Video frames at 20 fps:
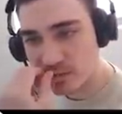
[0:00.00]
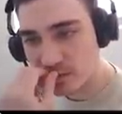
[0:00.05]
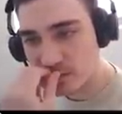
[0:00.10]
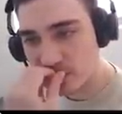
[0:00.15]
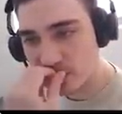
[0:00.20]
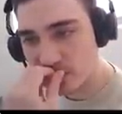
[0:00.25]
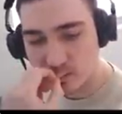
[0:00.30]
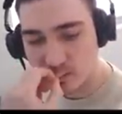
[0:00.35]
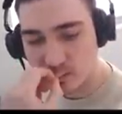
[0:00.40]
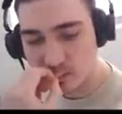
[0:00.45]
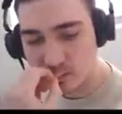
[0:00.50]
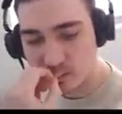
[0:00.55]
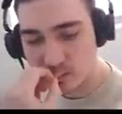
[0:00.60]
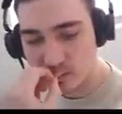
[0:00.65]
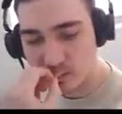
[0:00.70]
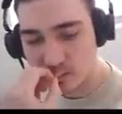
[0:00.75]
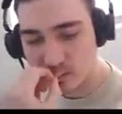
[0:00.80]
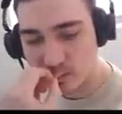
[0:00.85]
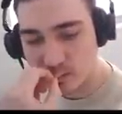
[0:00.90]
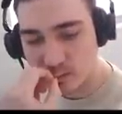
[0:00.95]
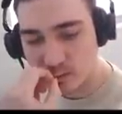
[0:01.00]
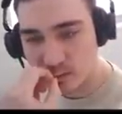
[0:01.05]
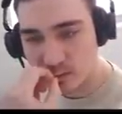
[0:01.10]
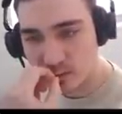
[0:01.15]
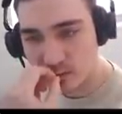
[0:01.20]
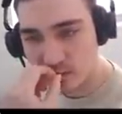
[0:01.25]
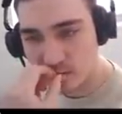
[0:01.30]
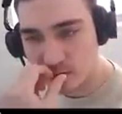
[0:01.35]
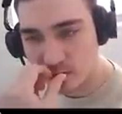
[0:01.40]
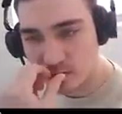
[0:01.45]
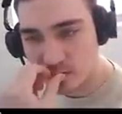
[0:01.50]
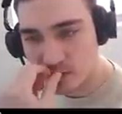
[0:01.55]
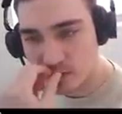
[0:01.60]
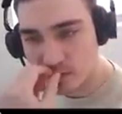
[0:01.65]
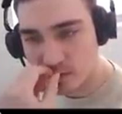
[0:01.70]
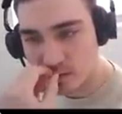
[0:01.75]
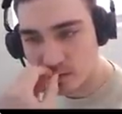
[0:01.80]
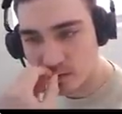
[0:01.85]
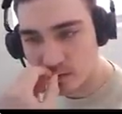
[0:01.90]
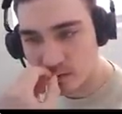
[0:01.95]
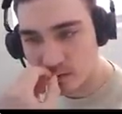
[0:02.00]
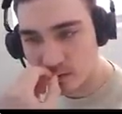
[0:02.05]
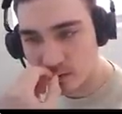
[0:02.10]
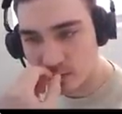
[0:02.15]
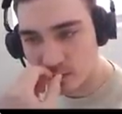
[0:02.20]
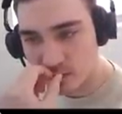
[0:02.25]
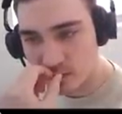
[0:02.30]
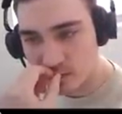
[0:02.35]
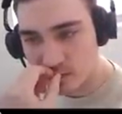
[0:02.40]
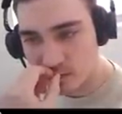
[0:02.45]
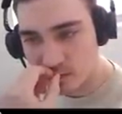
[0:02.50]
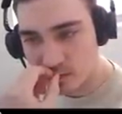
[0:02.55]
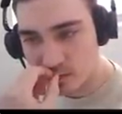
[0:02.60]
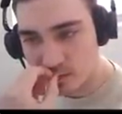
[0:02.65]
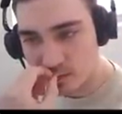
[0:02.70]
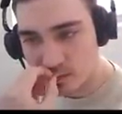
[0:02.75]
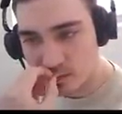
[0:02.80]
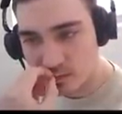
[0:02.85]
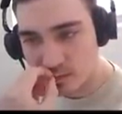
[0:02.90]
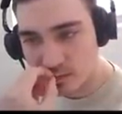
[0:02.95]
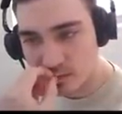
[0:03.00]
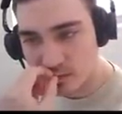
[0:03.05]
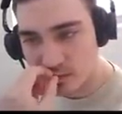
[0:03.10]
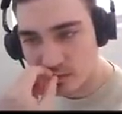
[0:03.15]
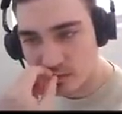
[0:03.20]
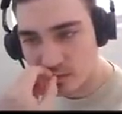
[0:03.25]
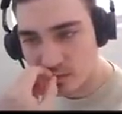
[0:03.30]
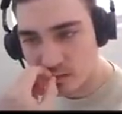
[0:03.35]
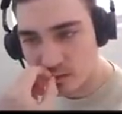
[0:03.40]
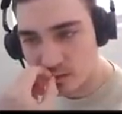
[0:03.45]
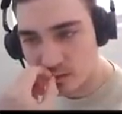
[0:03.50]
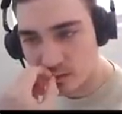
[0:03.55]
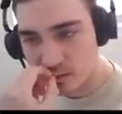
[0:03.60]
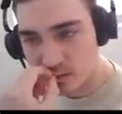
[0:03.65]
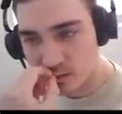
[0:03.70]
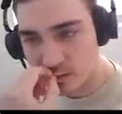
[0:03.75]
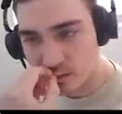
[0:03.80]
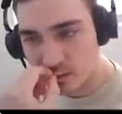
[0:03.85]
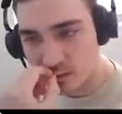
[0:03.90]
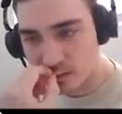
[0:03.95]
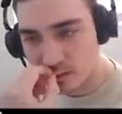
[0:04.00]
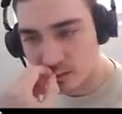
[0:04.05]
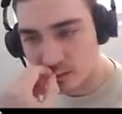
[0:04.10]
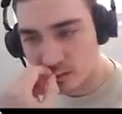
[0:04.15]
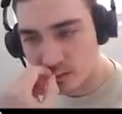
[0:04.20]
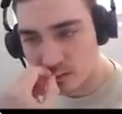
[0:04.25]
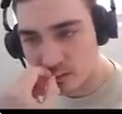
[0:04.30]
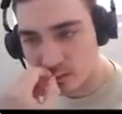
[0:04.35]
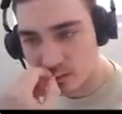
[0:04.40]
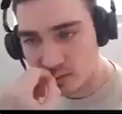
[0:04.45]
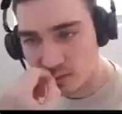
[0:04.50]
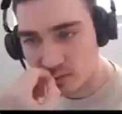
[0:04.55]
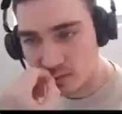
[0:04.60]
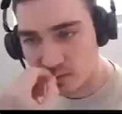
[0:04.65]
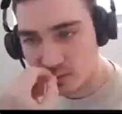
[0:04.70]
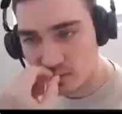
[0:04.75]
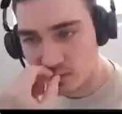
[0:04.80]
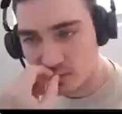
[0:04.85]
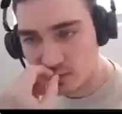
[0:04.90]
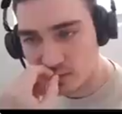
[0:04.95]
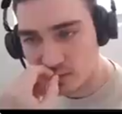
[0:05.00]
Nothing is said.